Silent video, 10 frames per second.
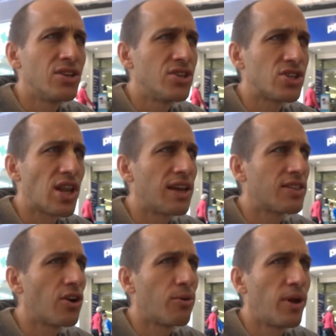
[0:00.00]
Just like
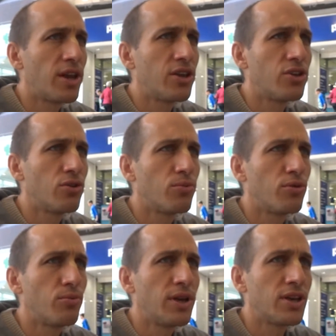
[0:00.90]
there are many human
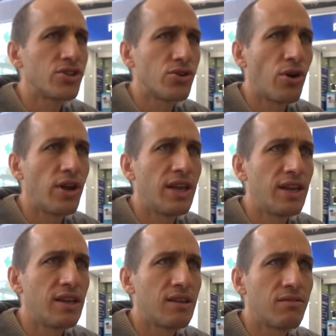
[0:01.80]
beings who are eating,